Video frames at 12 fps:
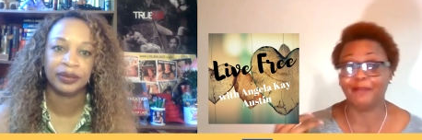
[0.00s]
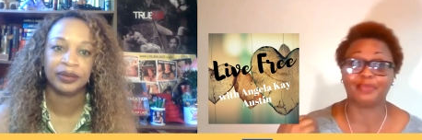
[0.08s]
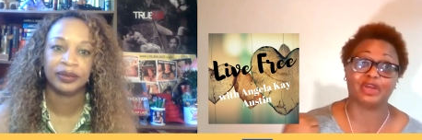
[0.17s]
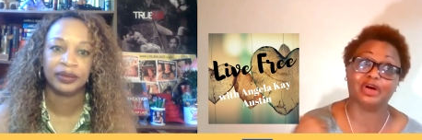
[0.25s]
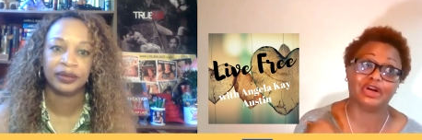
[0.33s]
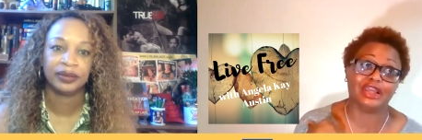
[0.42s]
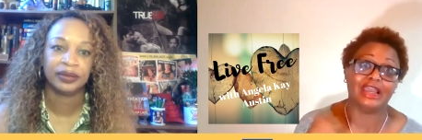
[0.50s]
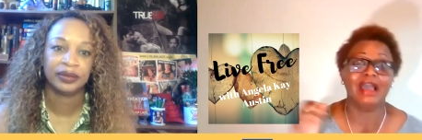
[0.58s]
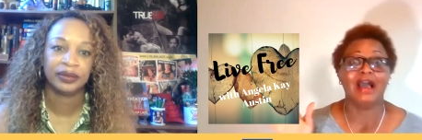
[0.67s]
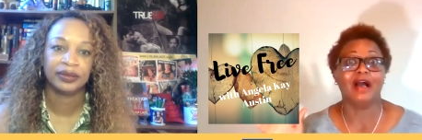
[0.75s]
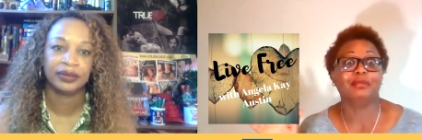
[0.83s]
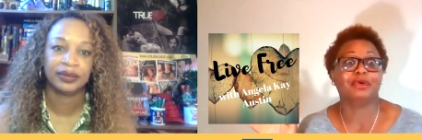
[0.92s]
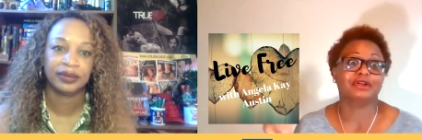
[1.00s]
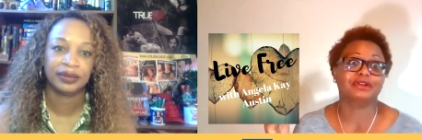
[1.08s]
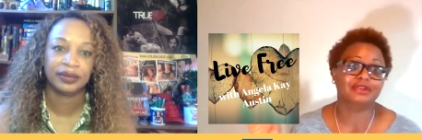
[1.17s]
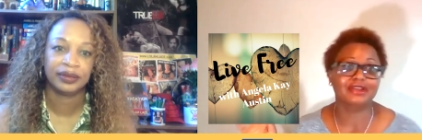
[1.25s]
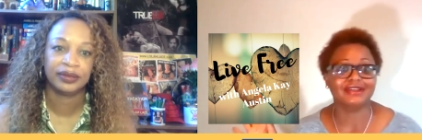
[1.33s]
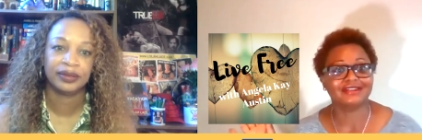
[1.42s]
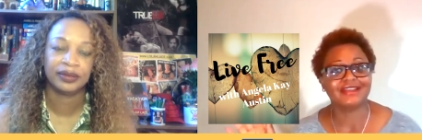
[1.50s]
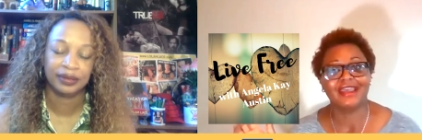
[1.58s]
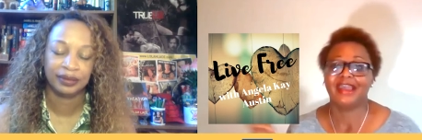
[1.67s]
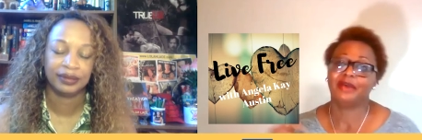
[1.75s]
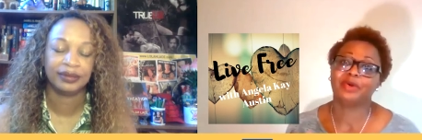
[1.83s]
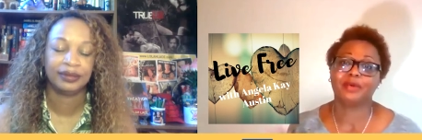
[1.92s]
Speaker 1: i'm 30 i'm going to do this
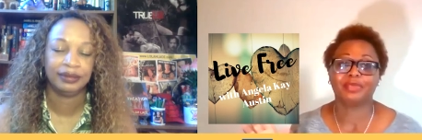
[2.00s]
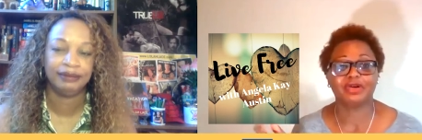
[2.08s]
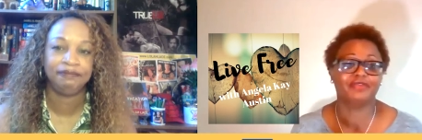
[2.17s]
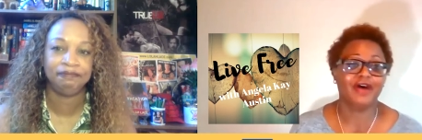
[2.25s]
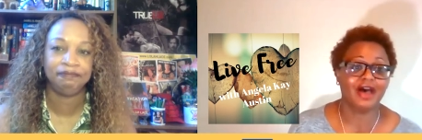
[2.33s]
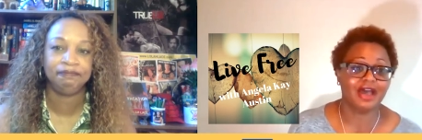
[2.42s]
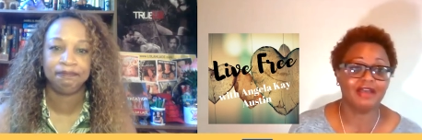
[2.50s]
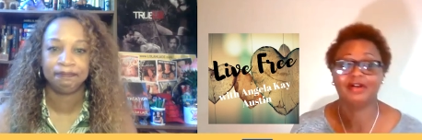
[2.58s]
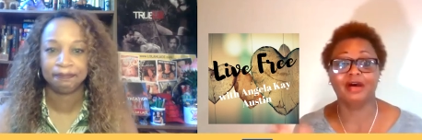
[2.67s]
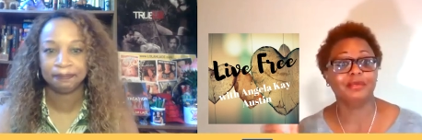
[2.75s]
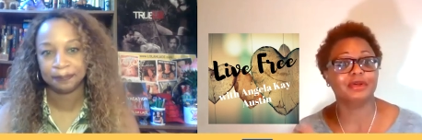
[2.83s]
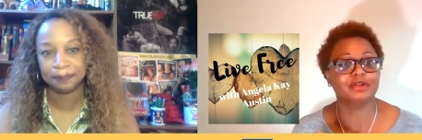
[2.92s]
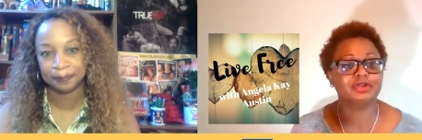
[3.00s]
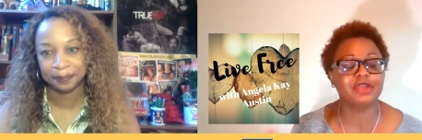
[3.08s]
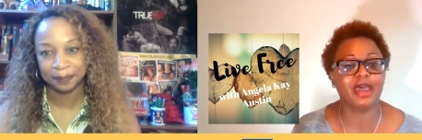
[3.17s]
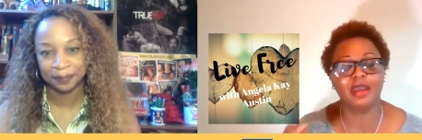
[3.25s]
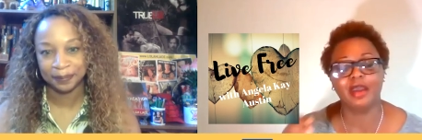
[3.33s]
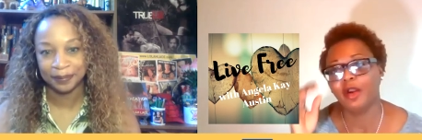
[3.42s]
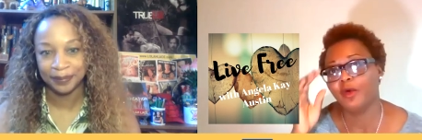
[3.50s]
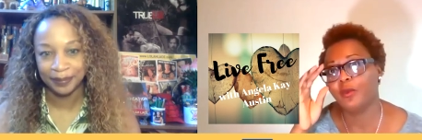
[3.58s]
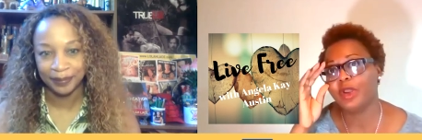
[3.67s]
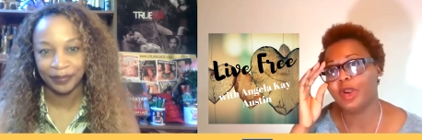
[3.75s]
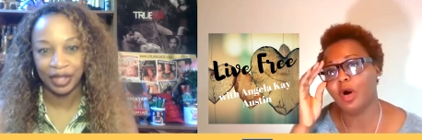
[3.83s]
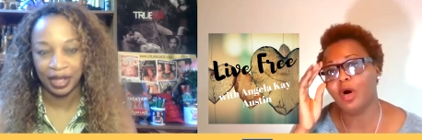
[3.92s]
and when mm-hmm. i'm 35 i'm going to do that
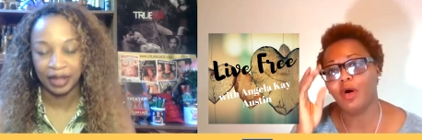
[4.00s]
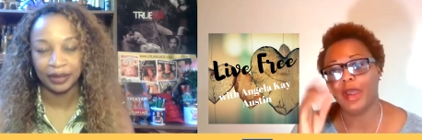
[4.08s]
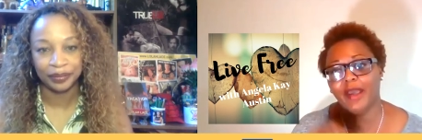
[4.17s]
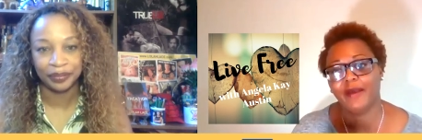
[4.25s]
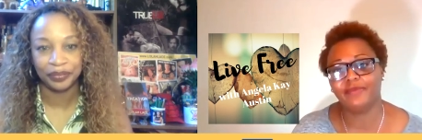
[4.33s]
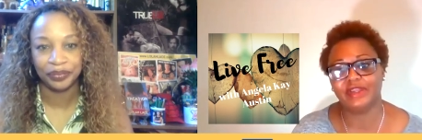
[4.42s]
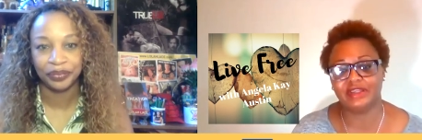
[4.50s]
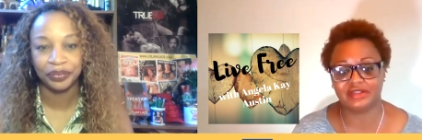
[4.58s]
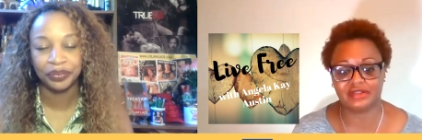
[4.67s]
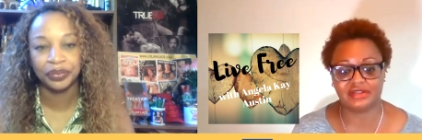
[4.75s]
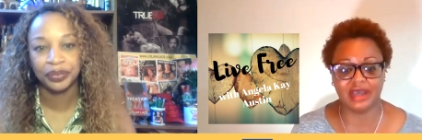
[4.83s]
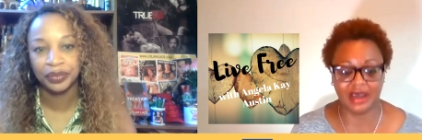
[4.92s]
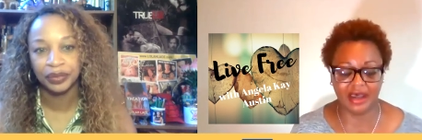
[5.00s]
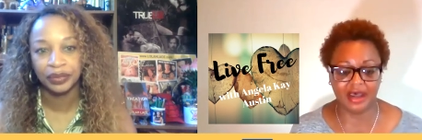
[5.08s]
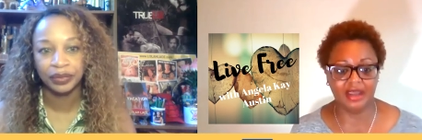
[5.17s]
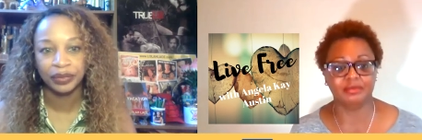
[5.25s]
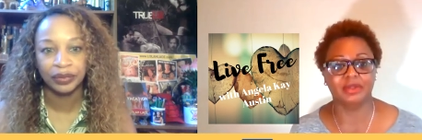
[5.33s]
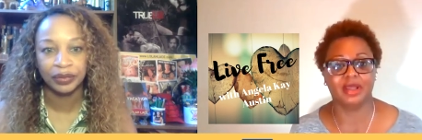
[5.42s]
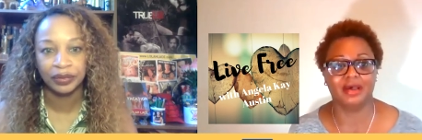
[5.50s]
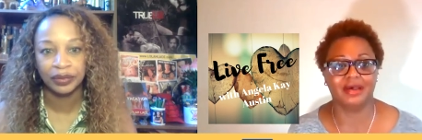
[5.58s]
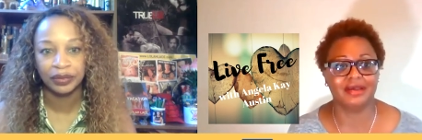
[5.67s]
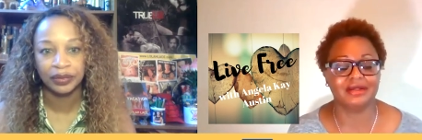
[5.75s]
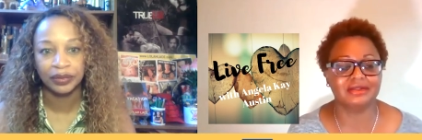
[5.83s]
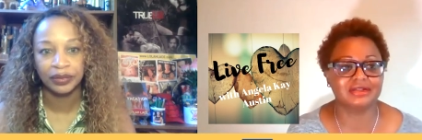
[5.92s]
we mm-hmm. all have these
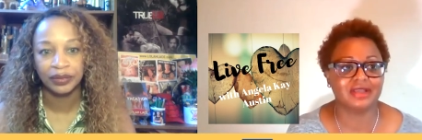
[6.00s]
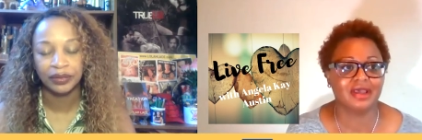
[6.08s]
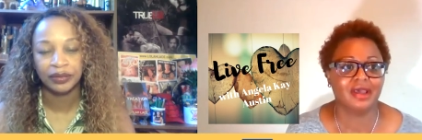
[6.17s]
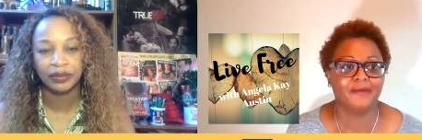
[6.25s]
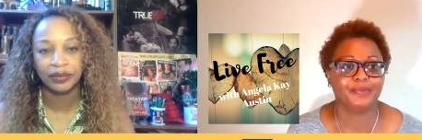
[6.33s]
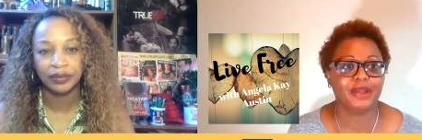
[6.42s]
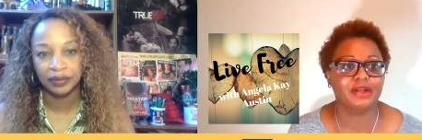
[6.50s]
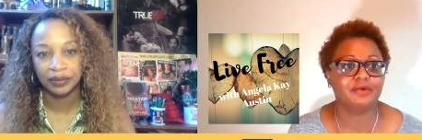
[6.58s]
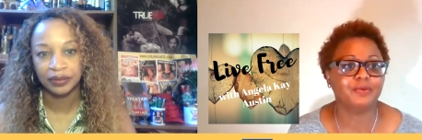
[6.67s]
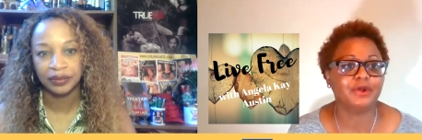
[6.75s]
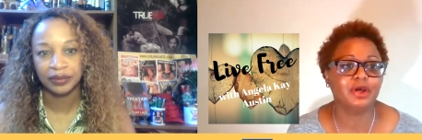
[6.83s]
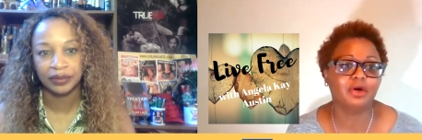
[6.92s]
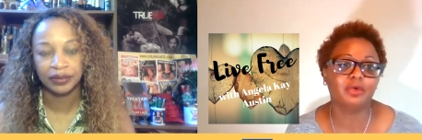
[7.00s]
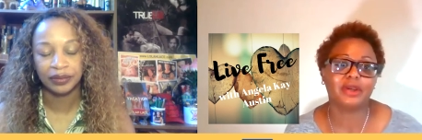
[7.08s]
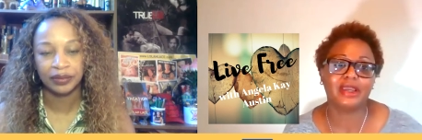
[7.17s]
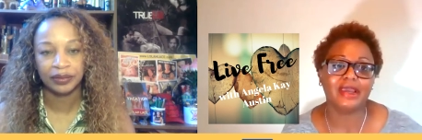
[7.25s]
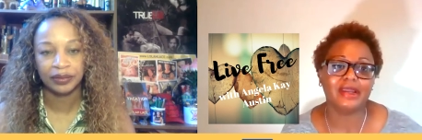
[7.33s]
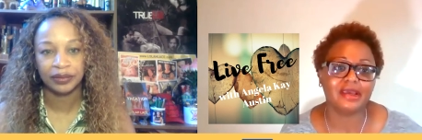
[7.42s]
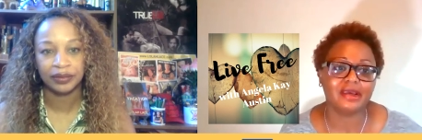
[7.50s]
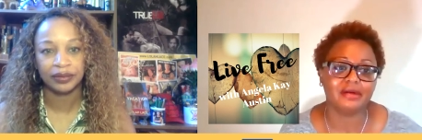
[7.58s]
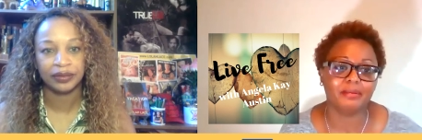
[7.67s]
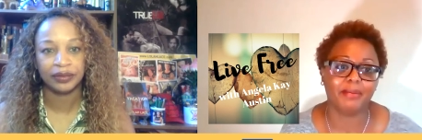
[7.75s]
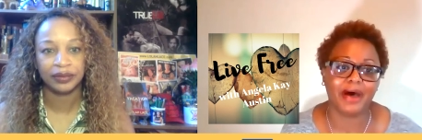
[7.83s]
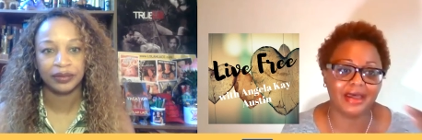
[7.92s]
timelines and if we don't hit
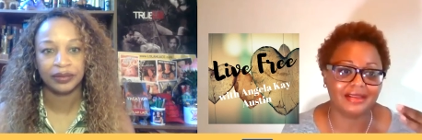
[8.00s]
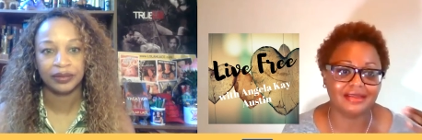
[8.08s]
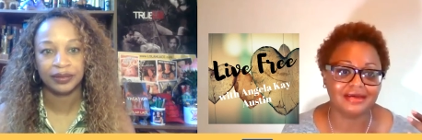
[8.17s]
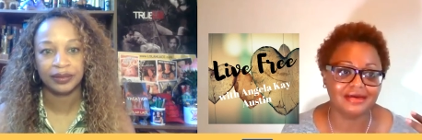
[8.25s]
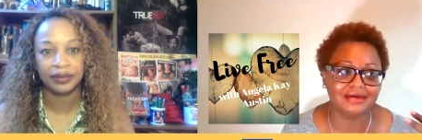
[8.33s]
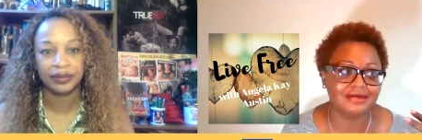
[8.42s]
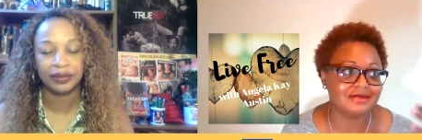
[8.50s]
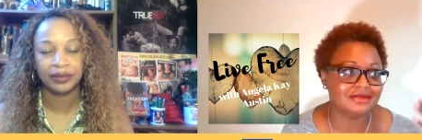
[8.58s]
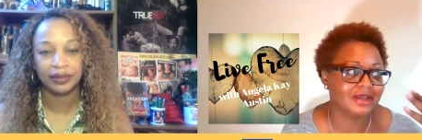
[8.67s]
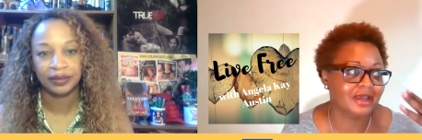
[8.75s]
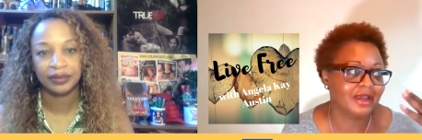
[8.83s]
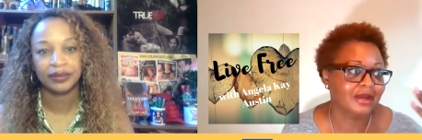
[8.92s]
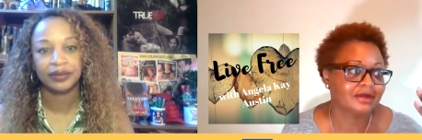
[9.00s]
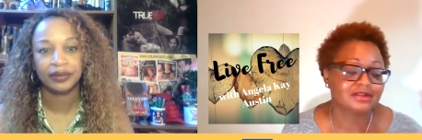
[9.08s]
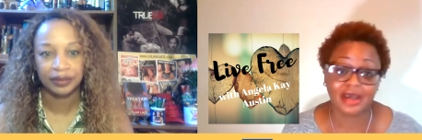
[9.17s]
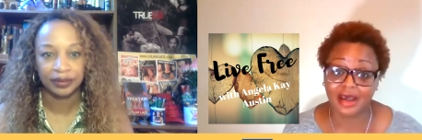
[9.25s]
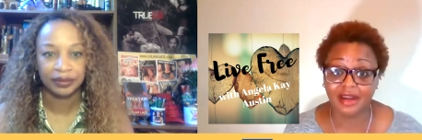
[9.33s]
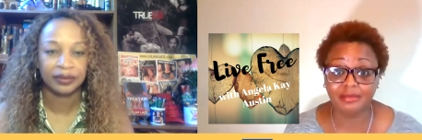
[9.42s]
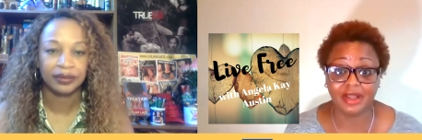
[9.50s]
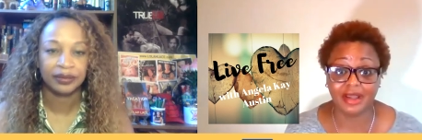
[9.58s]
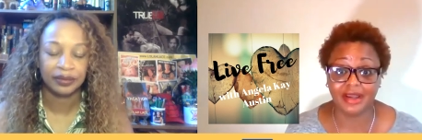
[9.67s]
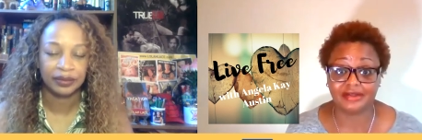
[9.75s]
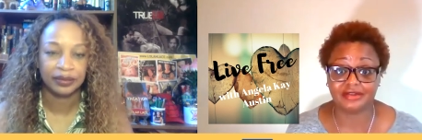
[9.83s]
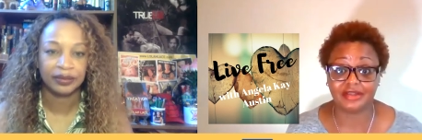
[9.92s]
it by these
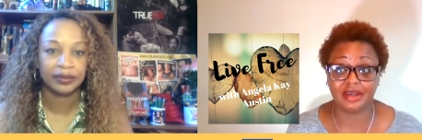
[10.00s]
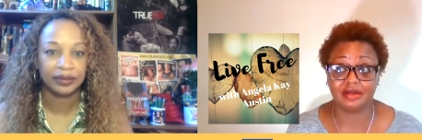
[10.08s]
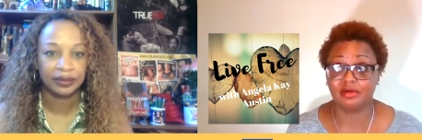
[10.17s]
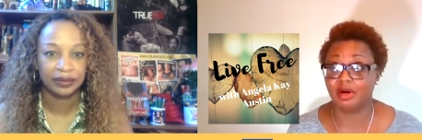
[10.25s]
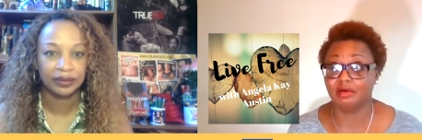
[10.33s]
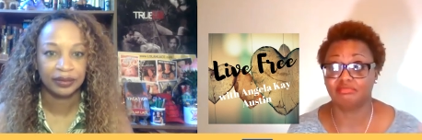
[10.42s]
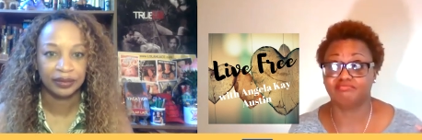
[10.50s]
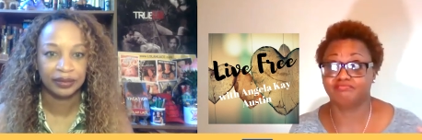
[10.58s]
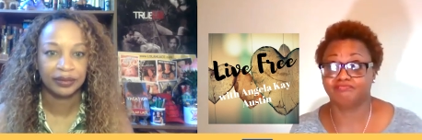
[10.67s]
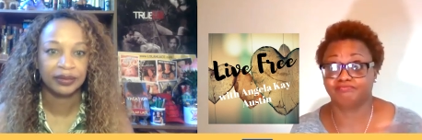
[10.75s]
timelines that are